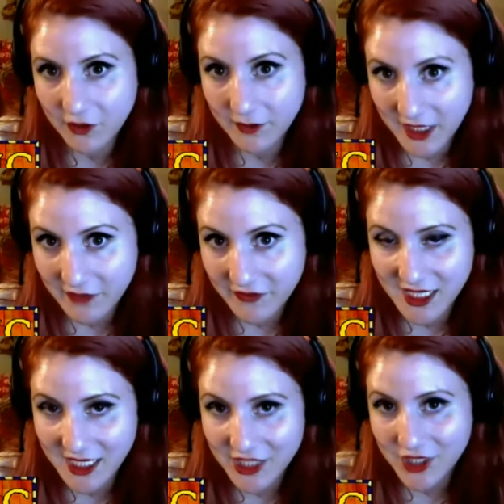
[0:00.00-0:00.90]

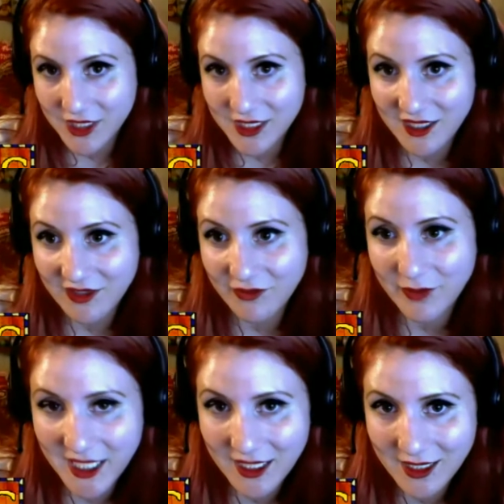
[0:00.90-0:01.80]
manifestations of
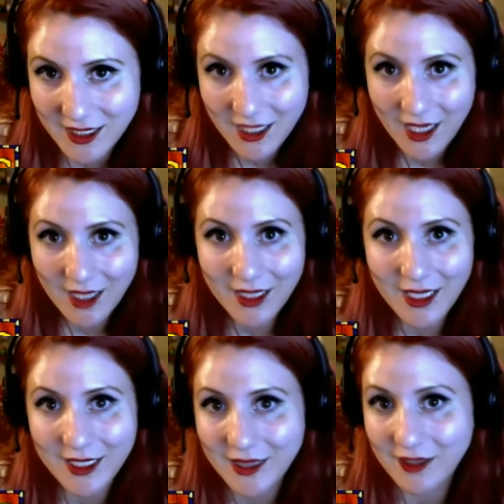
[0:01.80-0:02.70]
banality, like
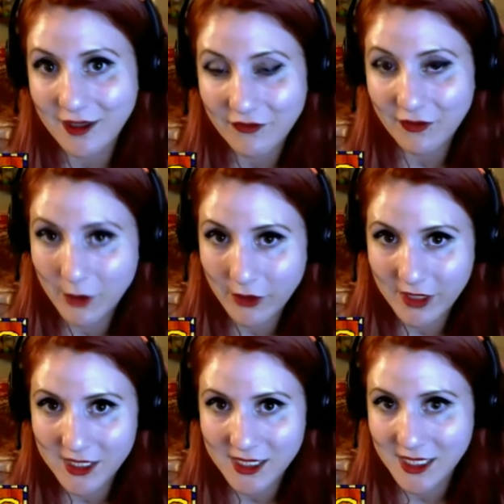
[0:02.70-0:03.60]
the
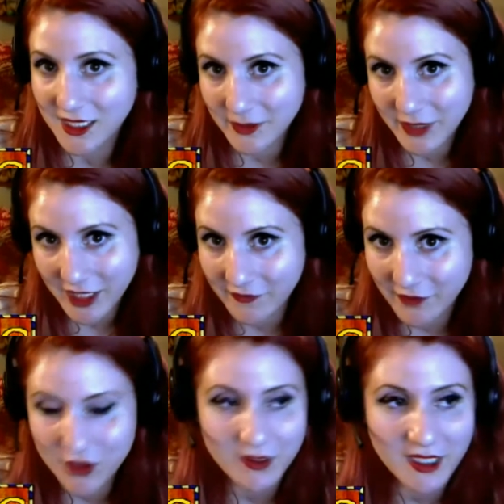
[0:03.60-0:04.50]
Fomorians, not to be
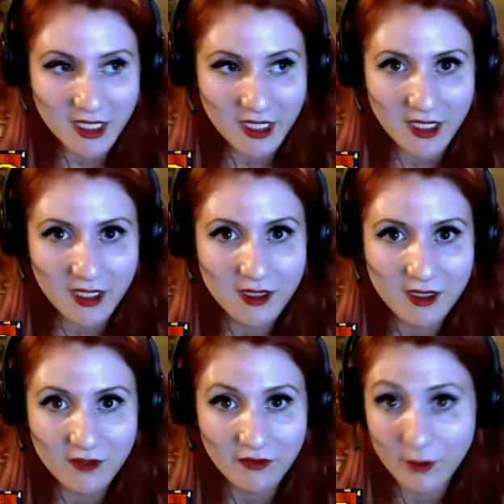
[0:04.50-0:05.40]
confused with the Adhene. The
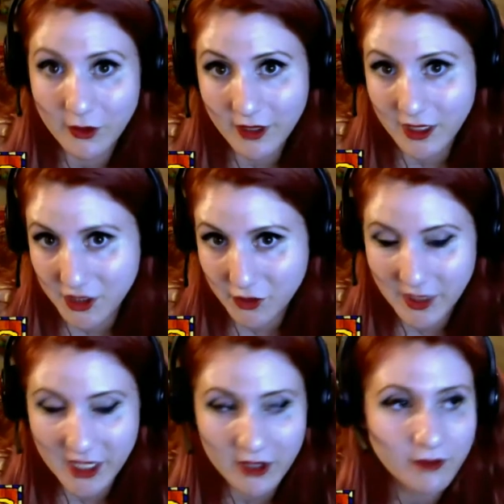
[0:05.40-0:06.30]
Fomorians are
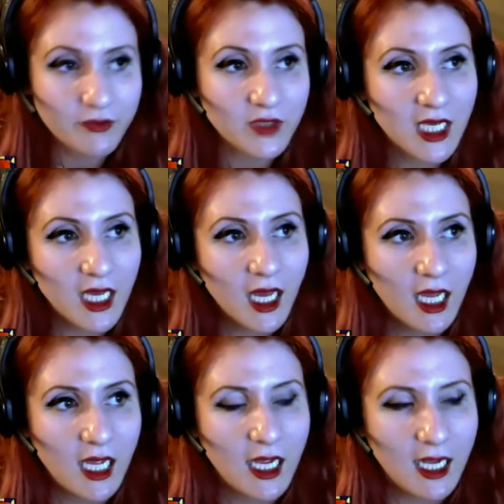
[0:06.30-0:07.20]
banal,
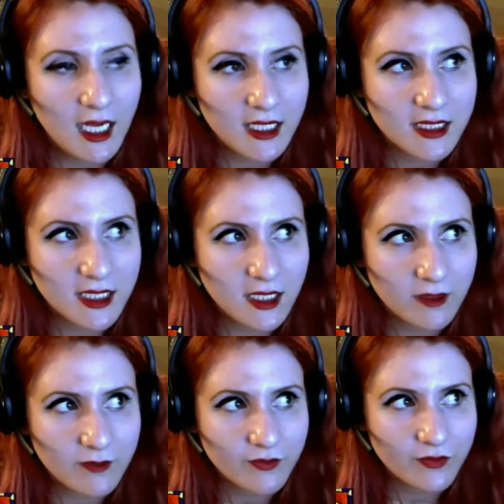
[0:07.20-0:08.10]
and
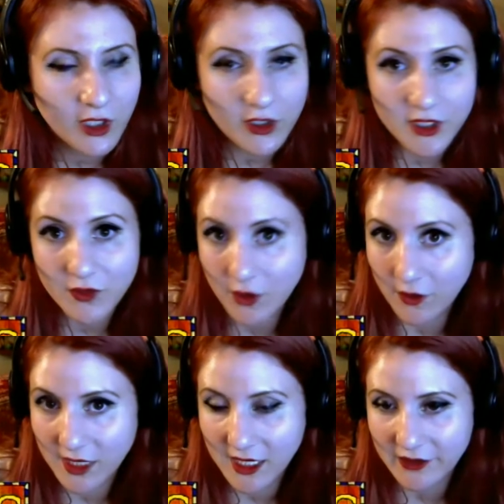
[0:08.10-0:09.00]
also cold
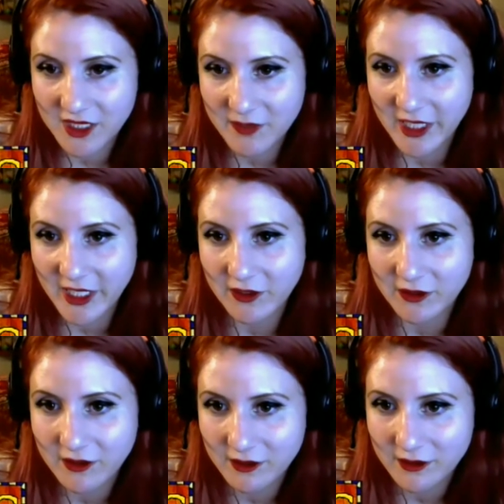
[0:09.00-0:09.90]
iron is banal.
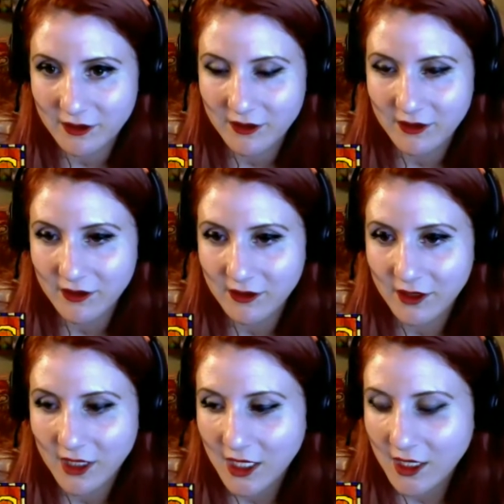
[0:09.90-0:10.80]

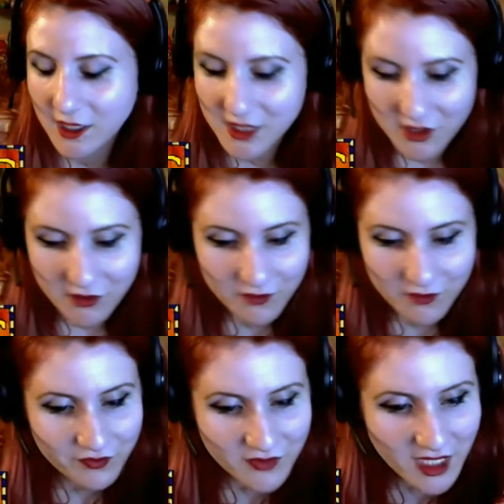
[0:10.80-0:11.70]
So
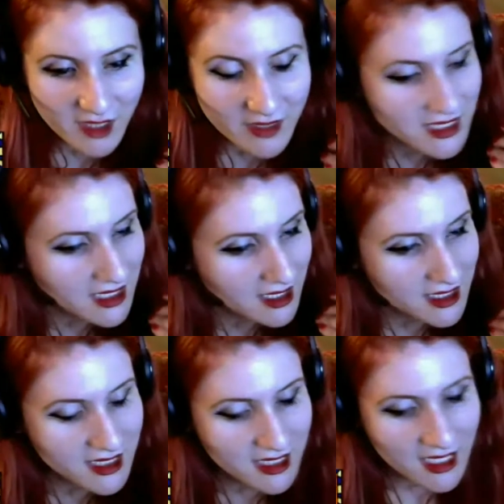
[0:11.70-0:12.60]
anyways,
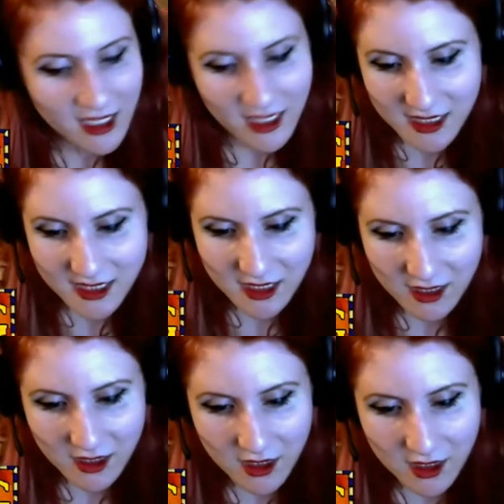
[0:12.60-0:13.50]
say that
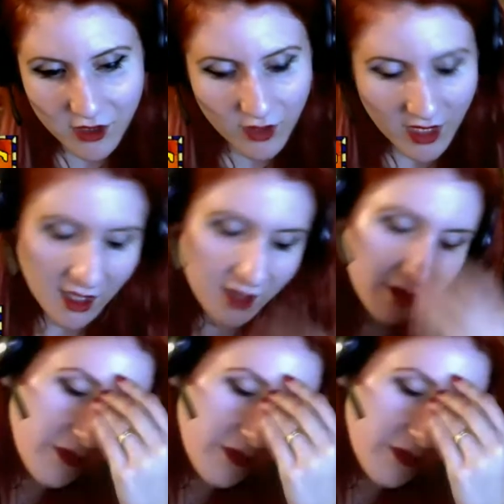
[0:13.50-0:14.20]
you have,